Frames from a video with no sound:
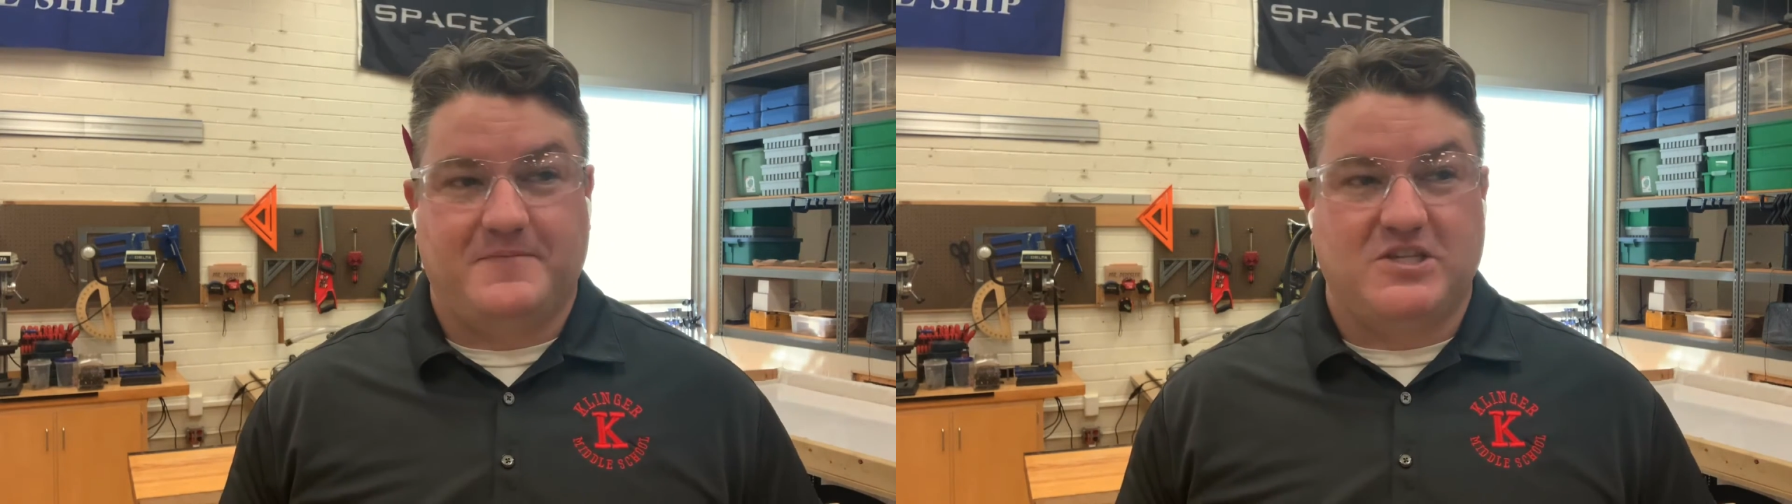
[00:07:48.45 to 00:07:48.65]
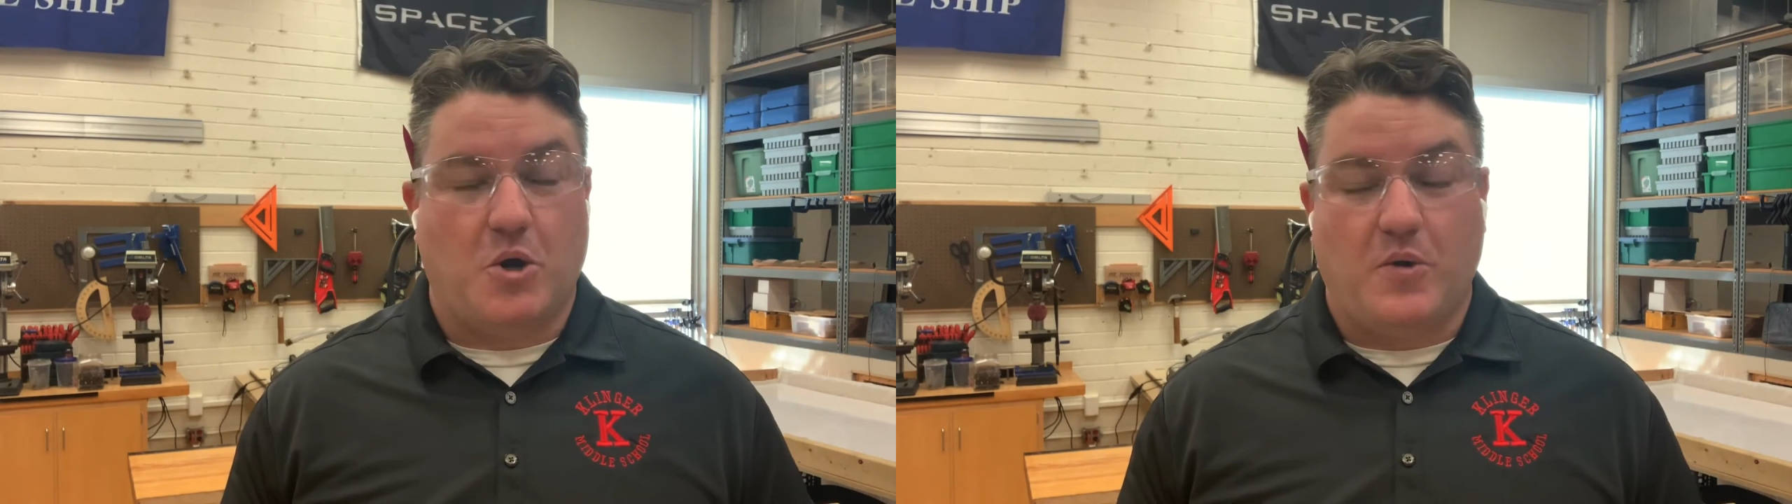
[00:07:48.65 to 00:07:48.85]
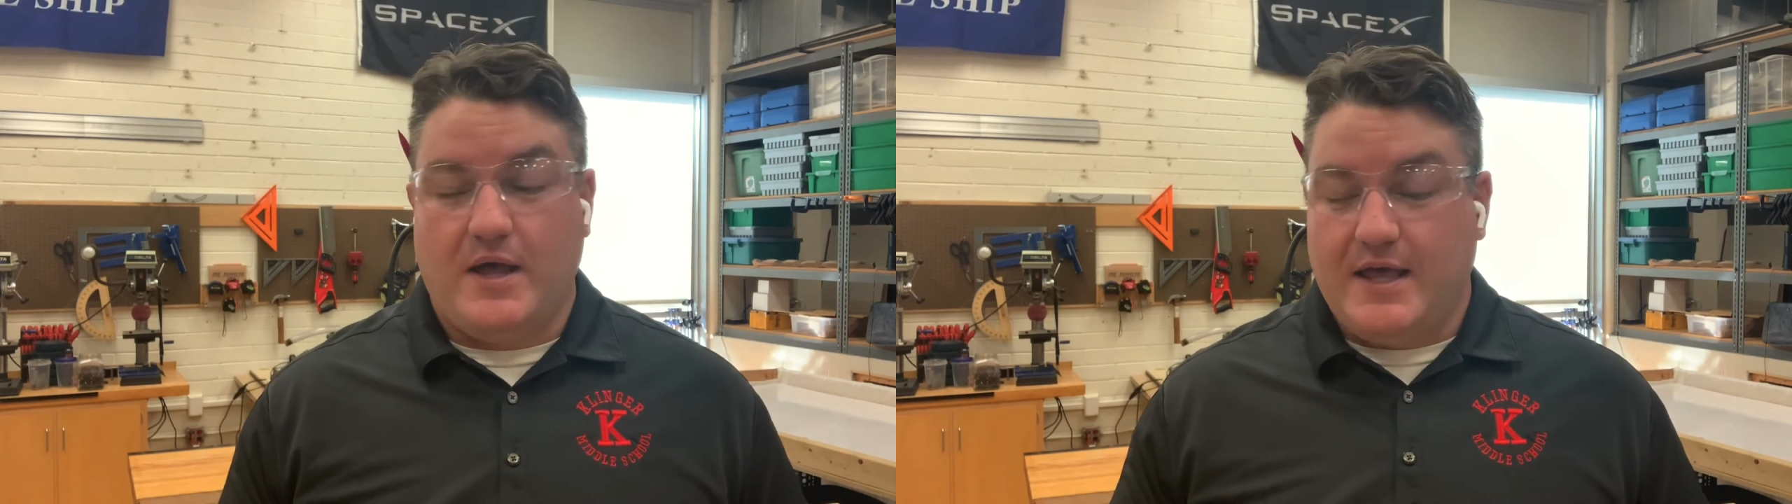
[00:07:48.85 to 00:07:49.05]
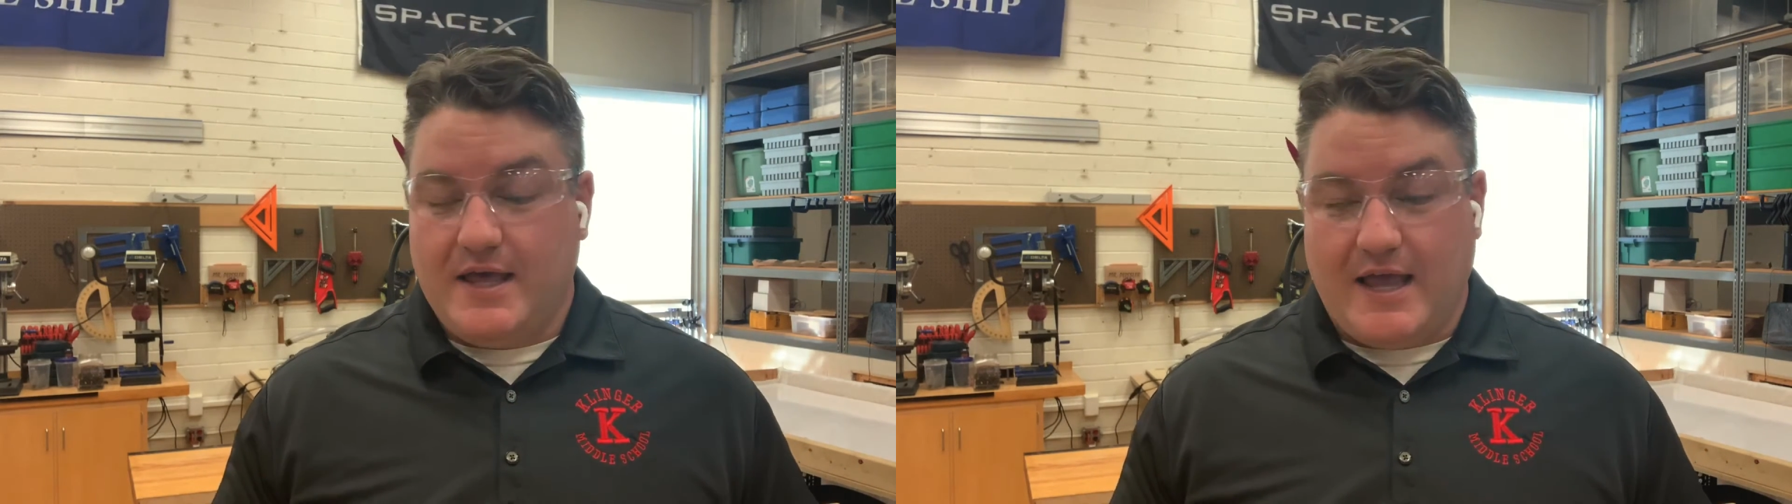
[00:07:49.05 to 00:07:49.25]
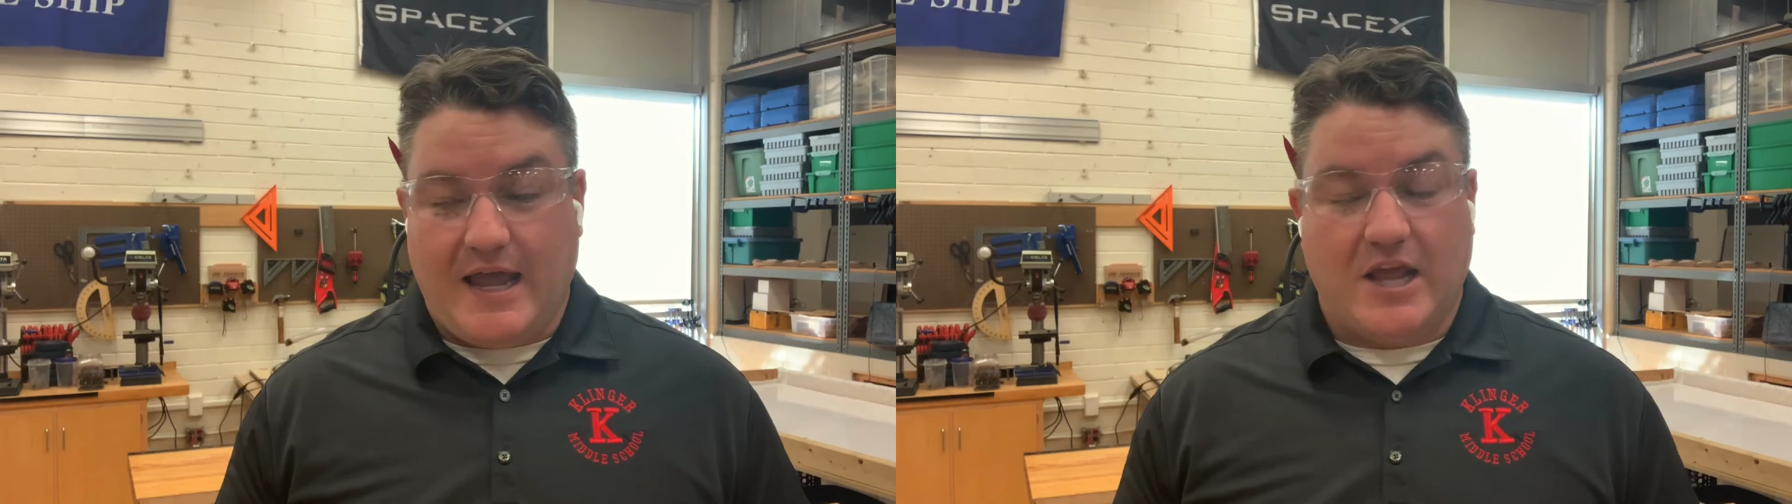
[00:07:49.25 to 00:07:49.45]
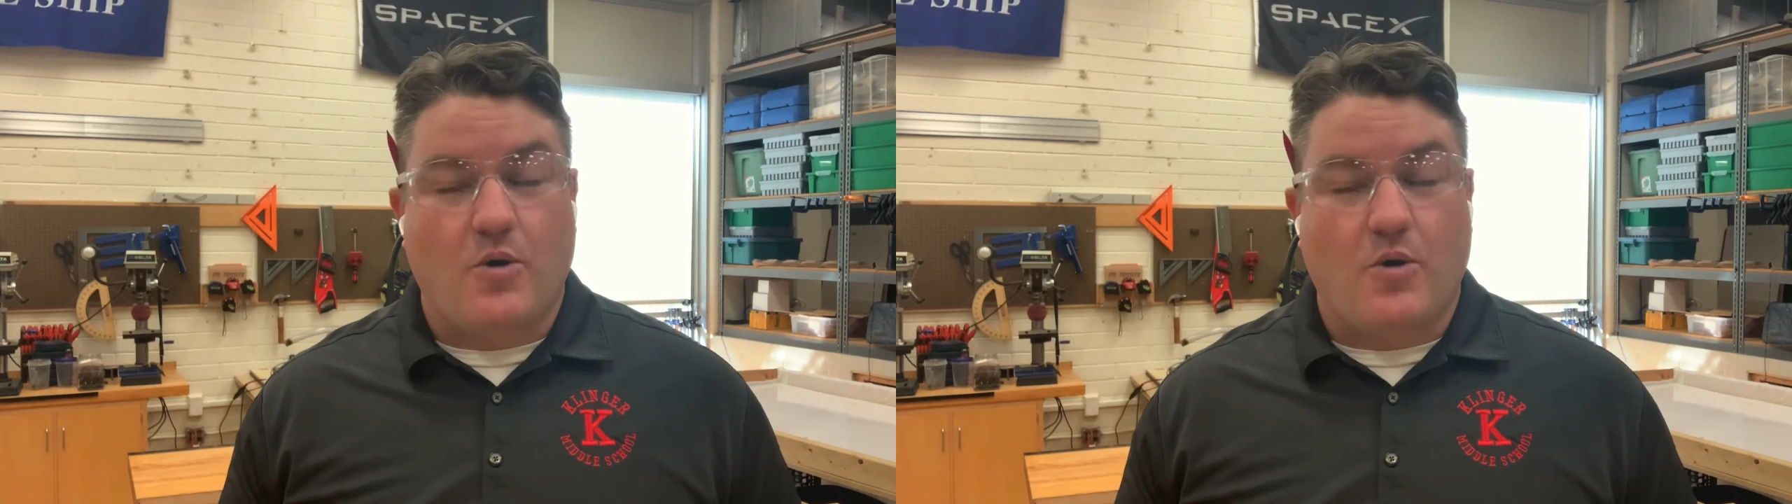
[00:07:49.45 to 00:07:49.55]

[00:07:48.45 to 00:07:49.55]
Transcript: So any